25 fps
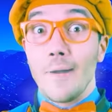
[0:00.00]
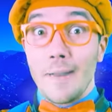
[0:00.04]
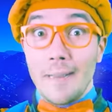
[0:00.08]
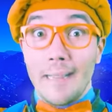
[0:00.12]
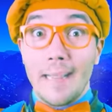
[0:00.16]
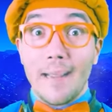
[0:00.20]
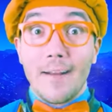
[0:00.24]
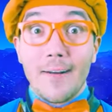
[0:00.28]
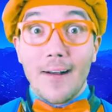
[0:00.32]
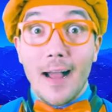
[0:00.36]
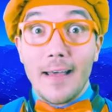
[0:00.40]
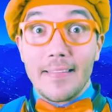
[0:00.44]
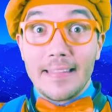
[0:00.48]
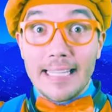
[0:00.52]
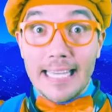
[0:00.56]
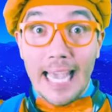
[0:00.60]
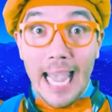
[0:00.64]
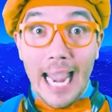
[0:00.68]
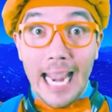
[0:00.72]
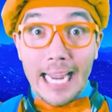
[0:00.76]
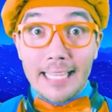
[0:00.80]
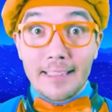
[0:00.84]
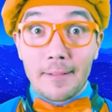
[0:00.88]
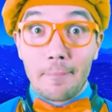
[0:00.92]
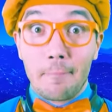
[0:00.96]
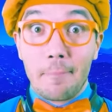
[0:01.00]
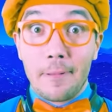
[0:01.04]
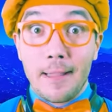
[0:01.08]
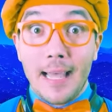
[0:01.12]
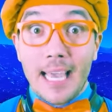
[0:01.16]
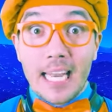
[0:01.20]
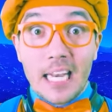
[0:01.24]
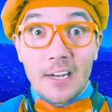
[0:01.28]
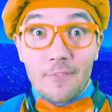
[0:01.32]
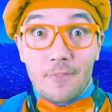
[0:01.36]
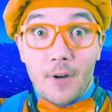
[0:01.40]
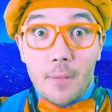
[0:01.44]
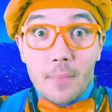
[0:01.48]
We're here on the 8th
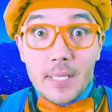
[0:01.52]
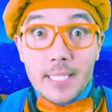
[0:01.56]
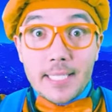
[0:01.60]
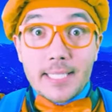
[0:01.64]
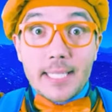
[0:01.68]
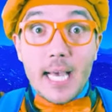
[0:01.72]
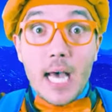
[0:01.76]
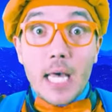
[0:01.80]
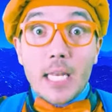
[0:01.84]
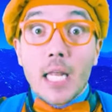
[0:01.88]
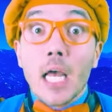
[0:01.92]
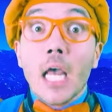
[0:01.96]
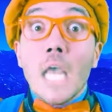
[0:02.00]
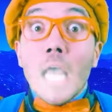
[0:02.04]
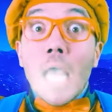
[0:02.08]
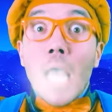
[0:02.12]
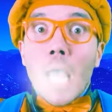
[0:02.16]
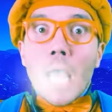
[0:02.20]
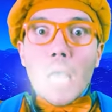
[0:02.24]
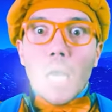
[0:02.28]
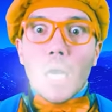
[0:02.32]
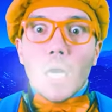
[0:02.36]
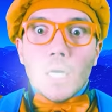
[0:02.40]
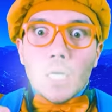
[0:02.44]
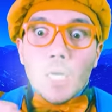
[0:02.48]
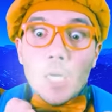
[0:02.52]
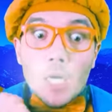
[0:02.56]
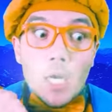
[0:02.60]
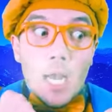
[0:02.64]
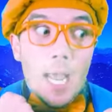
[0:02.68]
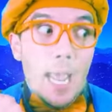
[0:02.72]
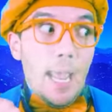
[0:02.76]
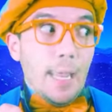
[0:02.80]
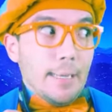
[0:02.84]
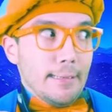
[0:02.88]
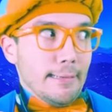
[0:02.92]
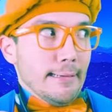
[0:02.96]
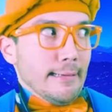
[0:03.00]
planet from the sun,
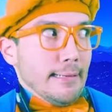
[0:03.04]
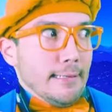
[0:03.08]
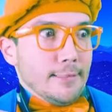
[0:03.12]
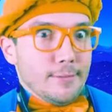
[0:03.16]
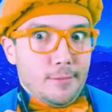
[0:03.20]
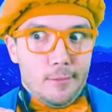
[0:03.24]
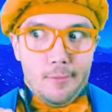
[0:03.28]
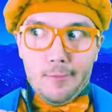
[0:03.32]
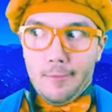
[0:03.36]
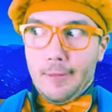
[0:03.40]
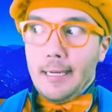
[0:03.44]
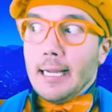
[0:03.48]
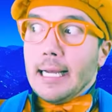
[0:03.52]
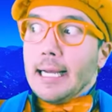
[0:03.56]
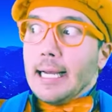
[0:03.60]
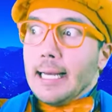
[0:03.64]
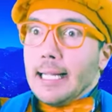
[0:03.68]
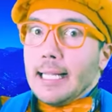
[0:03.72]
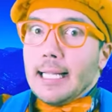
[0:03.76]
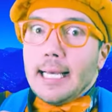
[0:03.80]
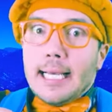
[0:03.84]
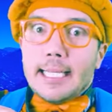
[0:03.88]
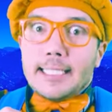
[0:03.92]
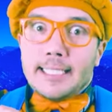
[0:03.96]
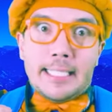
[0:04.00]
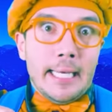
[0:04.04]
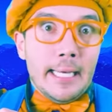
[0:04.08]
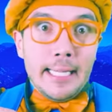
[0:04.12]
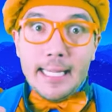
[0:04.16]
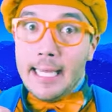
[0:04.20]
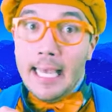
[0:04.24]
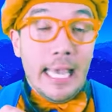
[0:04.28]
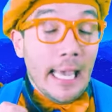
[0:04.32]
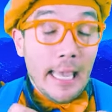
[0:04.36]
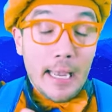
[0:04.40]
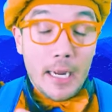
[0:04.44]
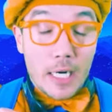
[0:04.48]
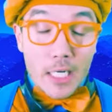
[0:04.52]
and it is really
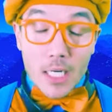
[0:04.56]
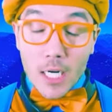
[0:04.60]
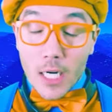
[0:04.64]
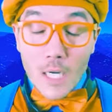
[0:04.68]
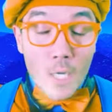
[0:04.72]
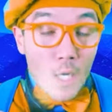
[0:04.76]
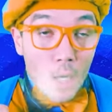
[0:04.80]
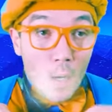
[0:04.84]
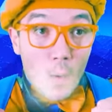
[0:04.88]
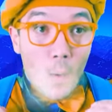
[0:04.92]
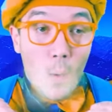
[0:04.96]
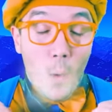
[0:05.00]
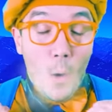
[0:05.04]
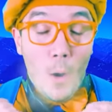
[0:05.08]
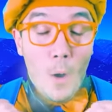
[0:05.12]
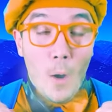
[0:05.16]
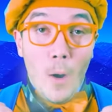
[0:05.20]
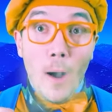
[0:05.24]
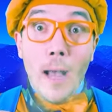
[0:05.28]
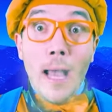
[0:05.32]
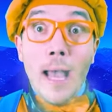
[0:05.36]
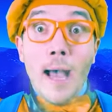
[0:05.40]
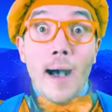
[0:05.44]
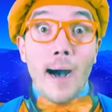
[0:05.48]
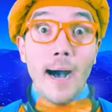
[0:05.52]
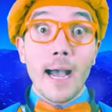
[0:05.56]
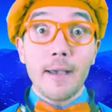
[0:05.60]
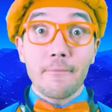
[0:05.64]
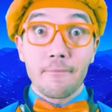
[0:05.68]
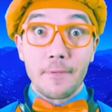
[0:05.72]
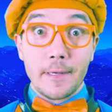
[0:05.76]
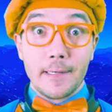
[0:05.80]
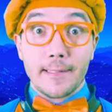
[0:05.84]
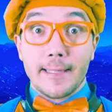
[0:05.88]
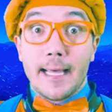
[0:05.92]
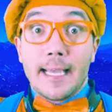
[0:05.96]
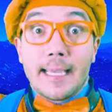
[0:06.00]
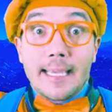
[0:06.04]
chilly here. Whoa,
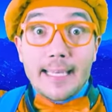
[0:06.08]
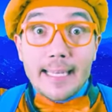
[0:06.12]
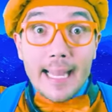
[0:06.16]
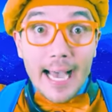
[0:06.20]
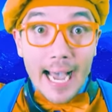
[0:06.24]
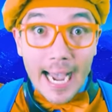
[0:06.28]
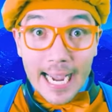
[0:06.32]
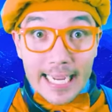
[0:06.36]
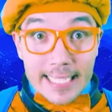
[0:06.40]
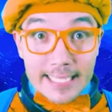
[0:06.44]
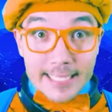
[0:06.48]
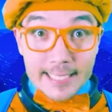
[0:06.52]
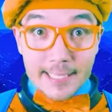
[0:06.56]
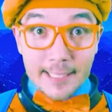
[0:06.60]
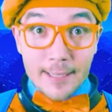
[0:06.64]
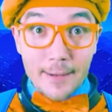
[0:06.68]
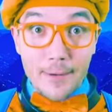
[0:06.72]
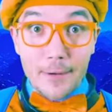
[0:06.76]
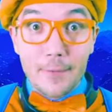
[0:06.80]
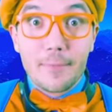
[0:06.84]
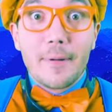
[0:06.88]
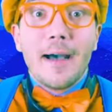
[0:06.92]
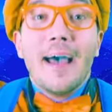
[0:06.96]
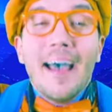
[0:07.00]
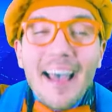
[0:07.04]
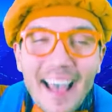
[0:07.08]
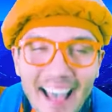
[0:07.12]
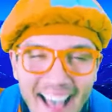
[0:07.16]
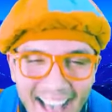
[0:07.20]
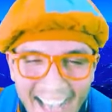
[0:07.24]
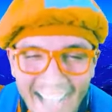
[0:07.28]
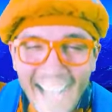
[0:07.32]
I feel like an ice cube.